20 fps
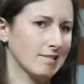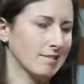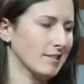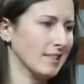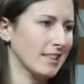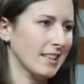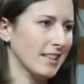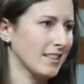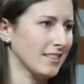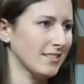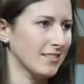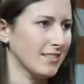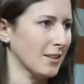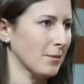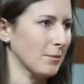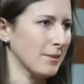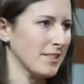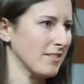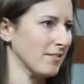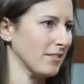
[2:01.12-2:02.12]
No, no, I
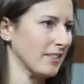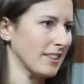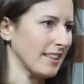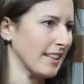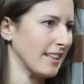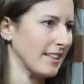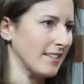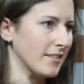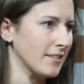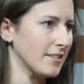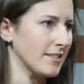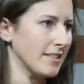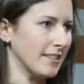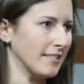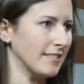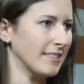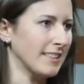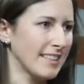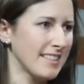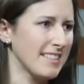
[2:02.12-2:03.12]
wasn't really that
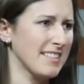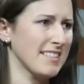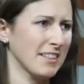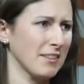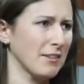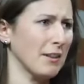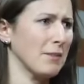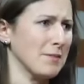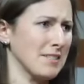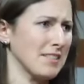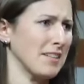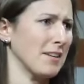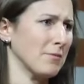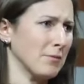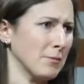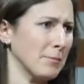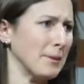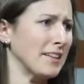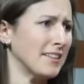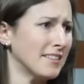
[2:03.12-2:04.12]
interested. Cigarette was enough
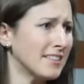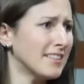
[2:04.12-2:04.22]
for me.